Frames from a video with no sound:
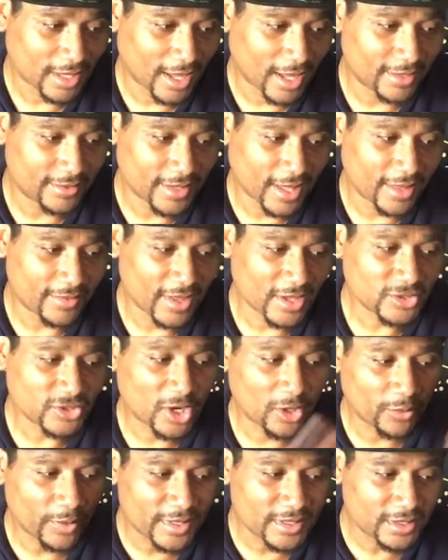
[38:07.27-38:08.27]
That, that,
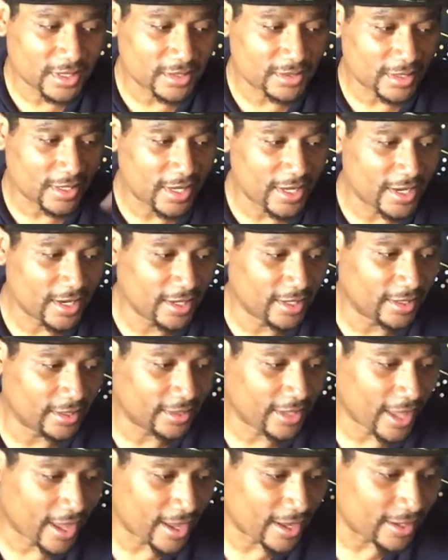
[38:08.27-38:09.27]
that's always good to
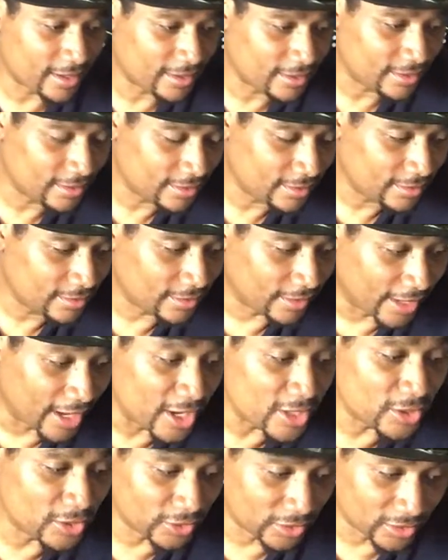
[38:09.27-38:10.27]
hear, okay?
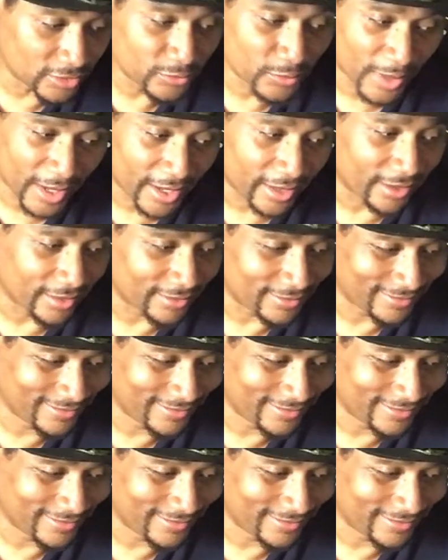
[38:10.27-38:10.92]
In a good way.